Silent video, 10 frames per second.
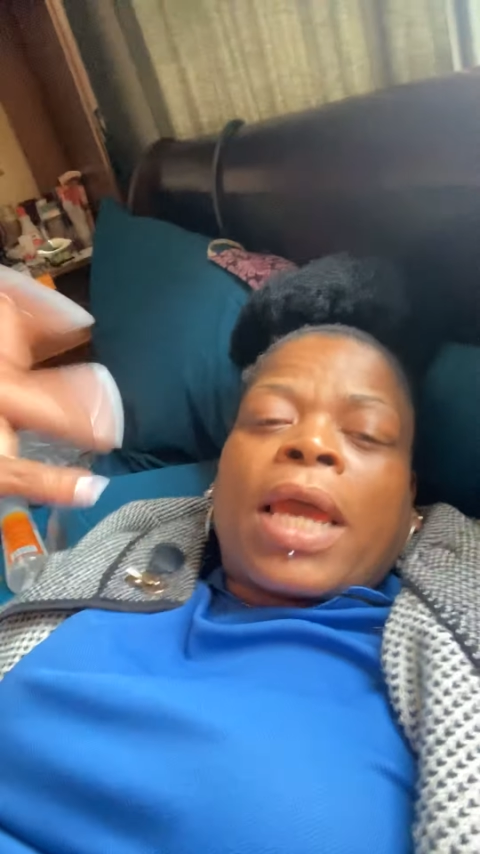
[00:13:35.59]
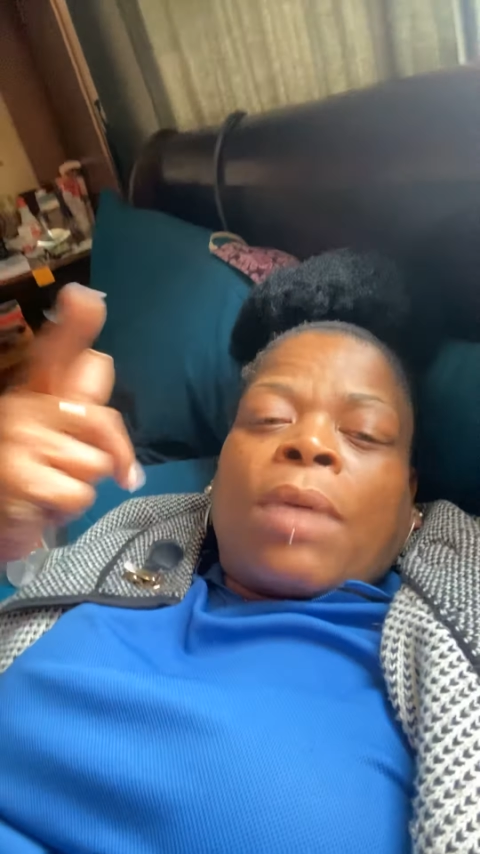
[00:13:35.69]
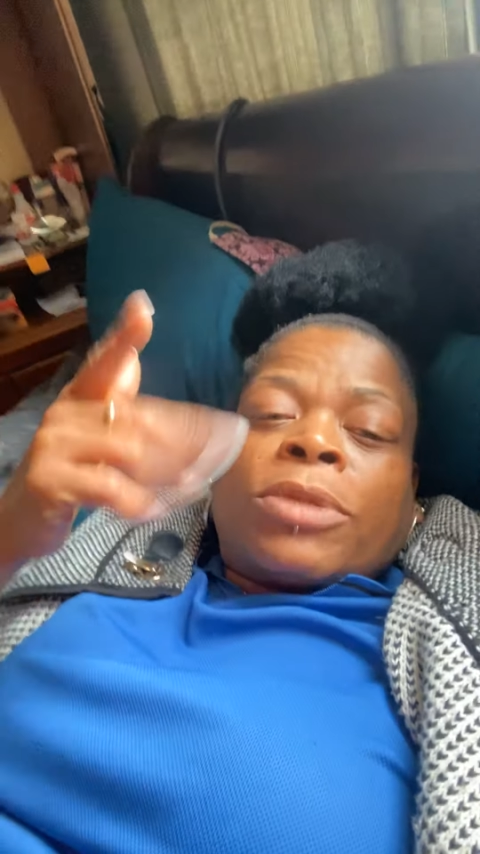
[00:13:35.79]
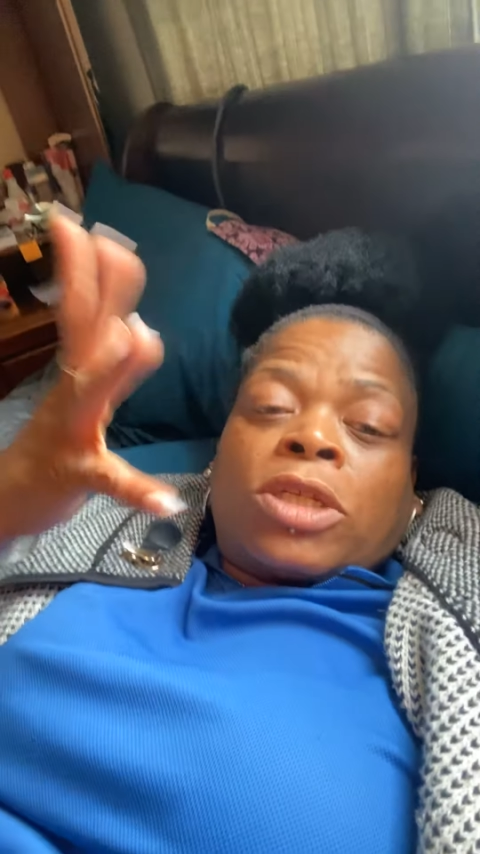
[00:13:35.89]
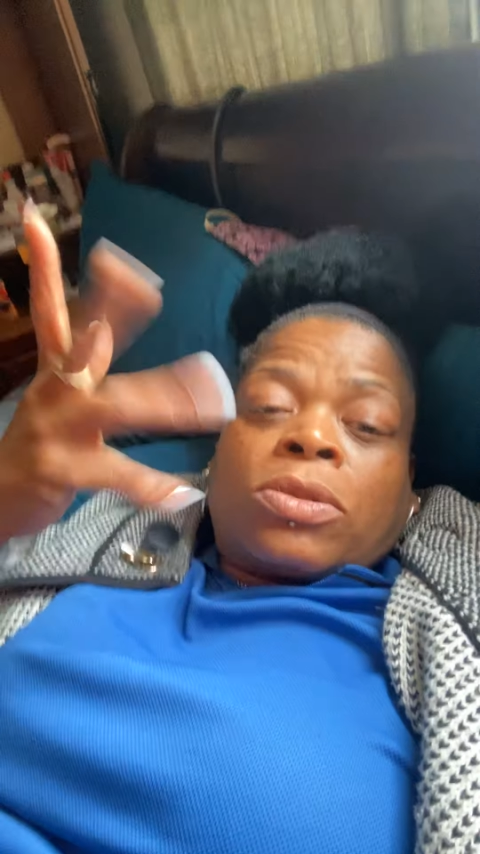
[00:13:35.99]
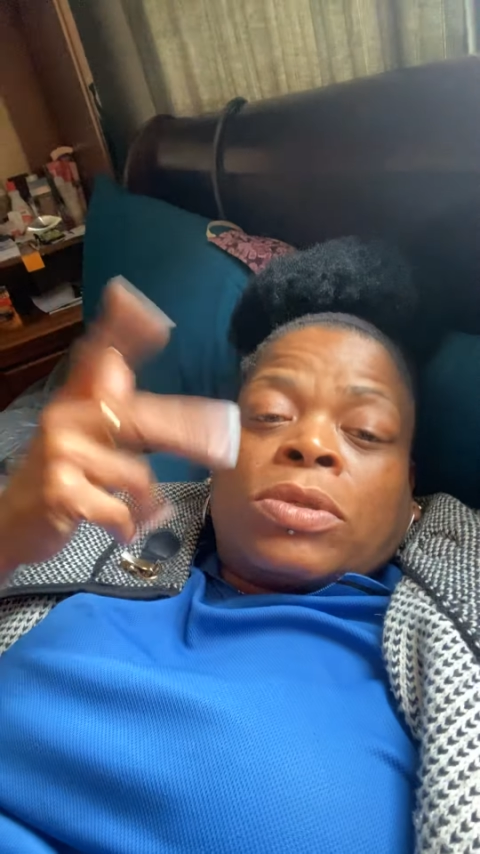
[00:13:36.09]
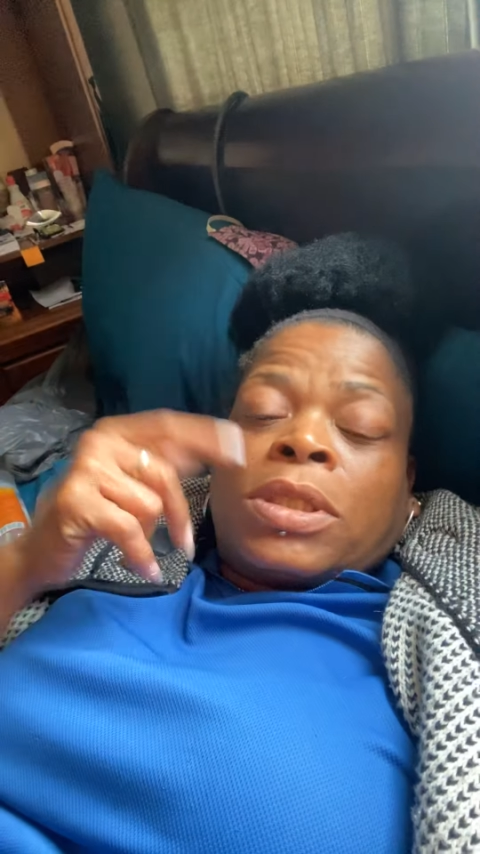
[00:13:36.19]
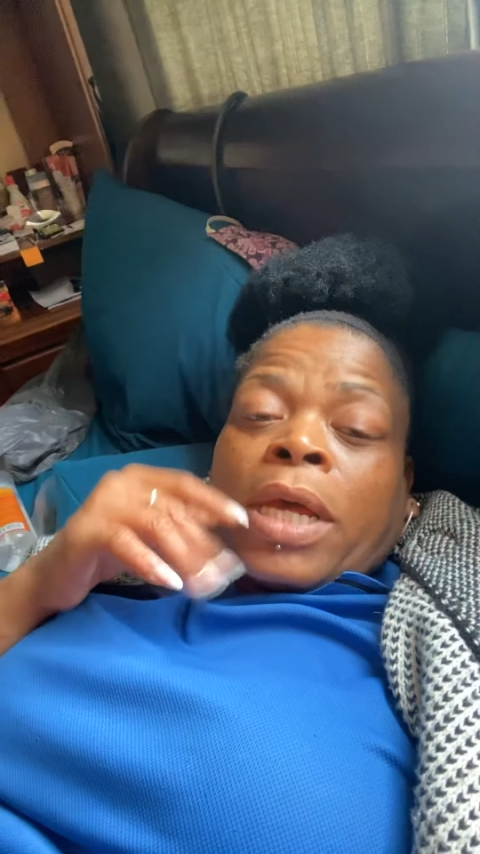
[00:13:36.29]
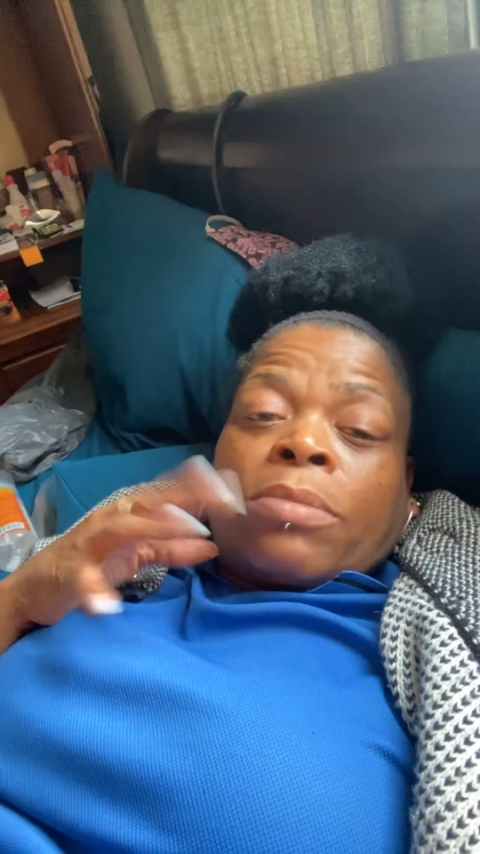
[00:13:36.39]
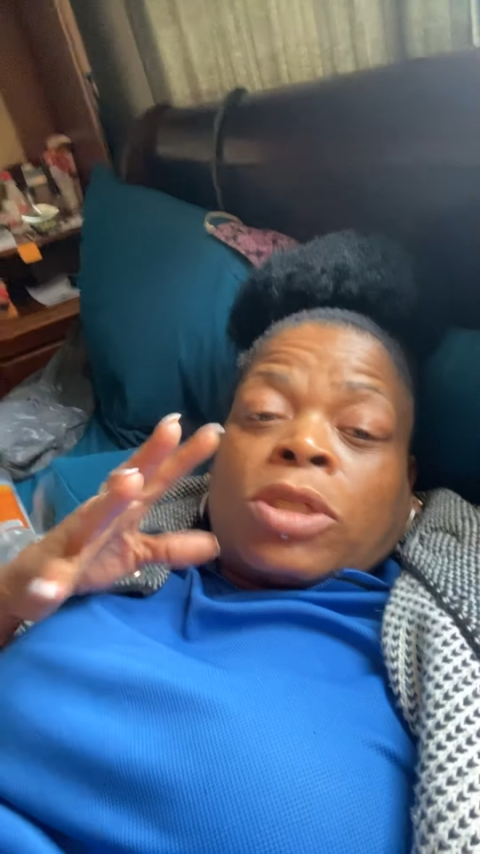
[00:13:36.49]
I'm just
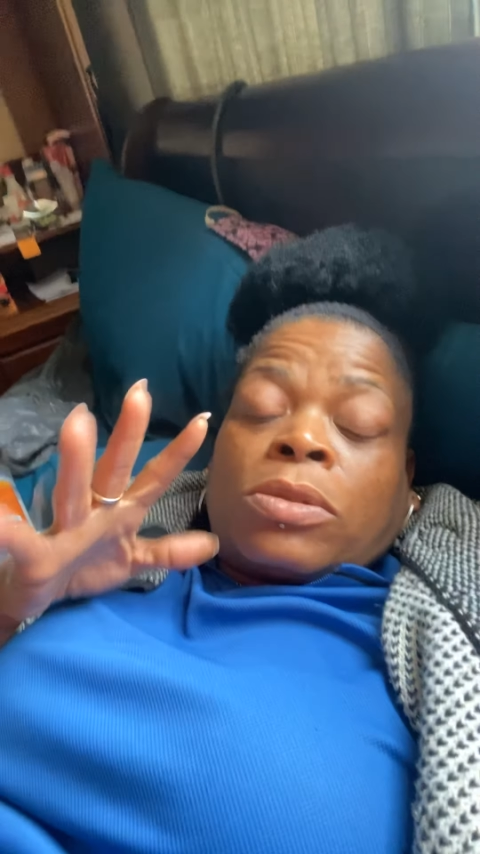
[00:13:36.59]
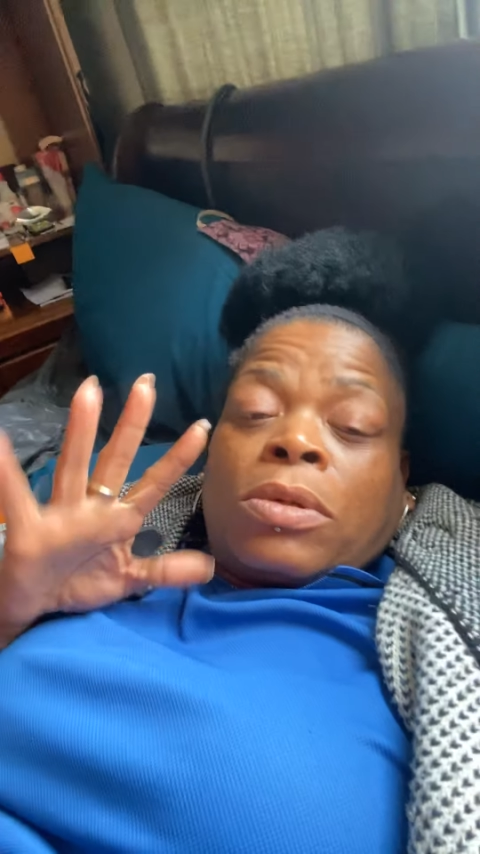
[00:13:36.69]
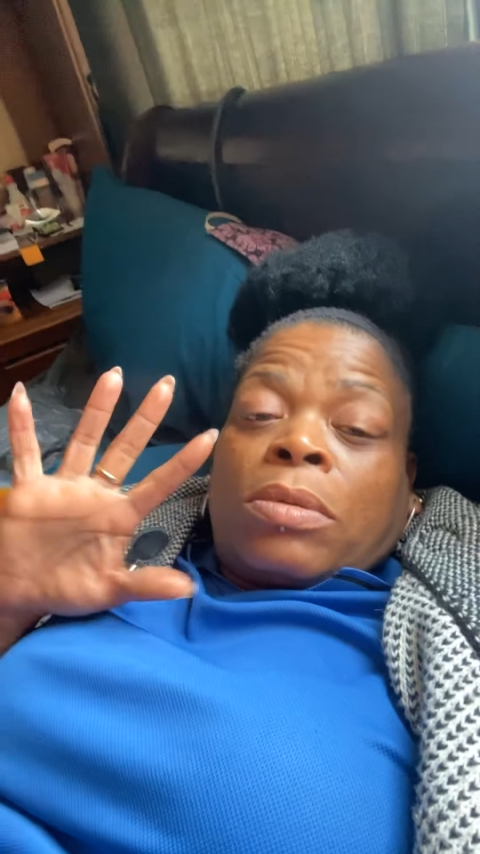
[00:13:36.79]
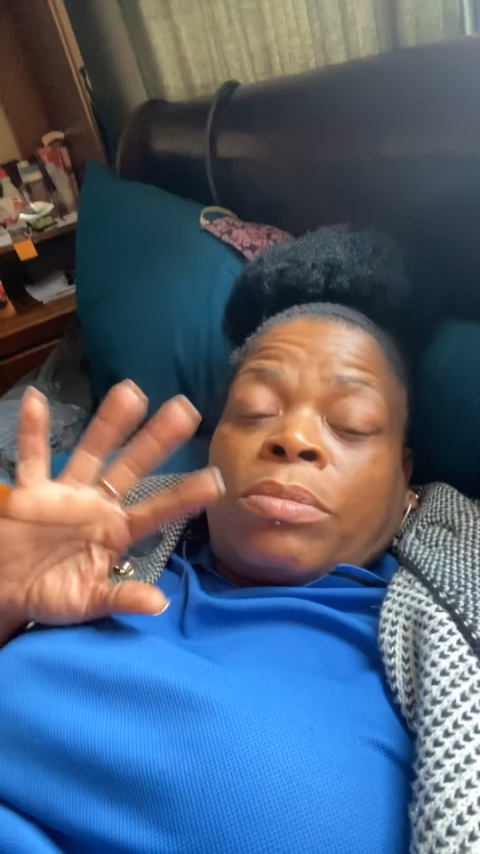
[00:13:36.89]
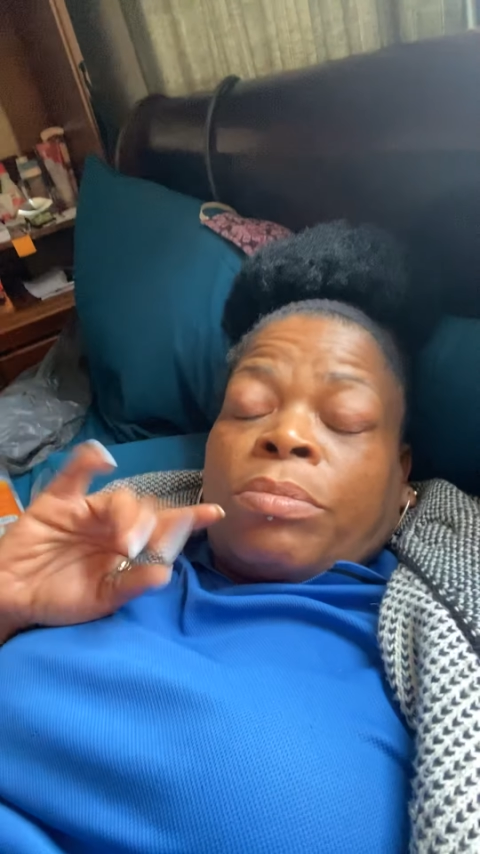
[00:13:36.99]
gonna